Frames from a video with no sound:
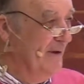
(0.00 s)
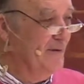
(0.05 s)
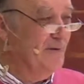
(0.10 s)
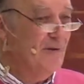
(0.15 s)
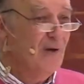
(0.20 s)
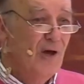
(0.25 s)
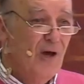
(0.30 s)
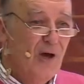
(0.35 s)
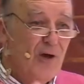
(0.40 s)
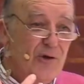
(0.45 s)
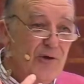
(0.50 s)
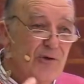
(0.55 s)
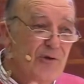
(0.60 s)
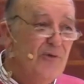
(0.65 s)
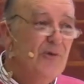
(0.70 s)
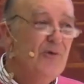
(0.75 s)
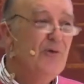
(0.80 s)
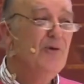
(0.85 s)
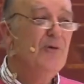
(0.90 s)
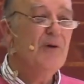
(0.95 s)
us.
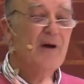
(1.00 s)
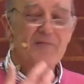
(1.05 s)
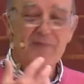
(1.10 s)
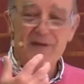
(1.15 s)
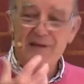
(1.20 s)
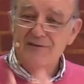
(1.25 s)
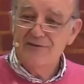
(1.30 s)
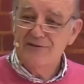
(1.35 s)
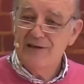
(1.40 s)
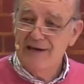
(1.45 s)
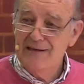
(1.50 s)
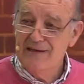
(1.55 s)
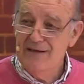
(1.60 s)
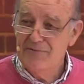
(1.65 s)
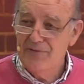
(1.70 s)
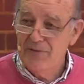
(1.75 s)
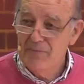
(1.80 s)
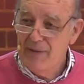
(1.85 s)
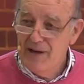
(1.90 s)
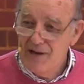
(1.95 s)
You who have inside
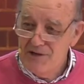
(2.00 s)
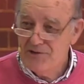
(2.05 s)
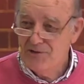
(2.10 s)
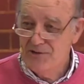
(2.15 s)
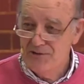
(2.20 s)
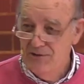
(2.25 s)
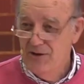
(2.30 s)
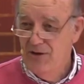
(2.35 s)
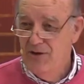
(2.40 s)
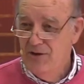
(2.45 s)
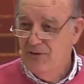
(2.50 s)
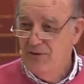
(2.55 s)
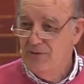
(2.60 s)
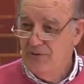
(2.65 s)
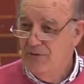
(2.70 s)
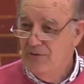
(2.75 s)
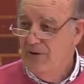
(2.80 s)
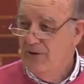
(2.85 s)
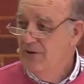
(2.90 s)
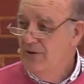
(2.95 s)
information
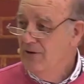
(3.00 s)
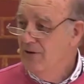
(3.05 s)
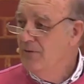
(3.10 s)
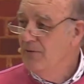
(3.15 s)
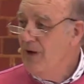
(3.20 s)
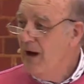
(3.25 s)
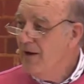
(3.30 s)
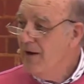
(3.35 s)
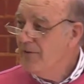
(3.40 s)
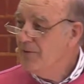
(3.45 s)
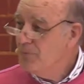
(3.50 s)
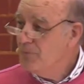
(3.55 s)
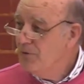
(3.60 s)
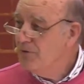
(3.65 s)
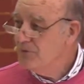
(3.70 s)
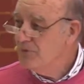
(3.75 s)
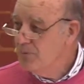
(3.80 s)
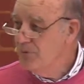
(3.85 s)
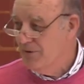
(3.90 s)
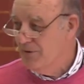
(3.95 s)
who how the
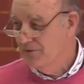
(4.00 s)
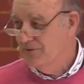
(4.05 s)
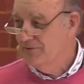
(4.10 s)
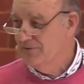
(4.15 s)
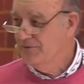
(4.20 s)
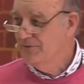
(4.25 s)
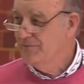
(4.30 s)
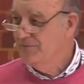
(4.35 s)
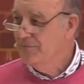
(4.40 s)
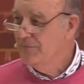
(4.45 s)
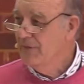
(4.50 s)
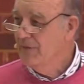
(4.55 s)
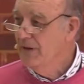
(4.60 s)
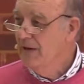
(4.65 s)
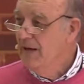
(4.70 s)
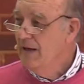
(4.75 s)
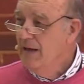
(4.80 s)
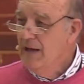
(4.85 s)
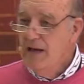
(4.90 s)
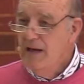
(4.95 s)
world works.
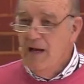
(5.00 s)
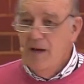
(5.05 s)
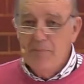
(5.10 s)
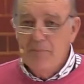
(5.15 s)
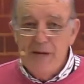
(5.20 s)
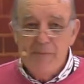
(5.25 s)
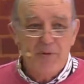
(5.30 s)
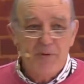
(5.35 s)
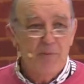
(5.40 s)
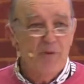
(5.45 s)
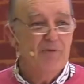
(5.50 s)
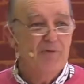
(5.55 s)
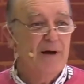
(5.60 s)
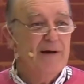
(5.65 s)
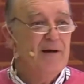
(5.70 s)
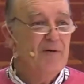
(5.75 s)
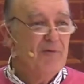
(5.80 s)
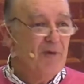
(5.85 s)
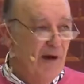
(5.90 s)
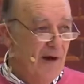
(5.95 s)
People would
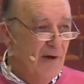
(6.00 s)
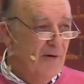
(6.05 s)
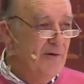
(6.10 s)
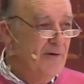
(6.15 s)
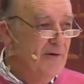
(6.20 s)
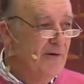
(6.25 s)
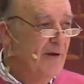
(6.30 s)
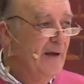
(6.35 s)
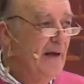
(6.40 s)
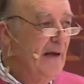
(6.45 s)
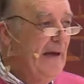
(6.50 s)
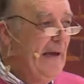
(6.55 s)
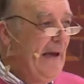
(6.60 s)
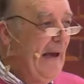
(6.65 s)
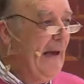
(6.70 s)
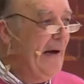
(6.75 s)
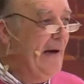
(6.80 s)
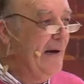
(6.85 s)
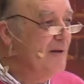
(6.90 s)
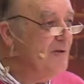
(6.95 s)
run around and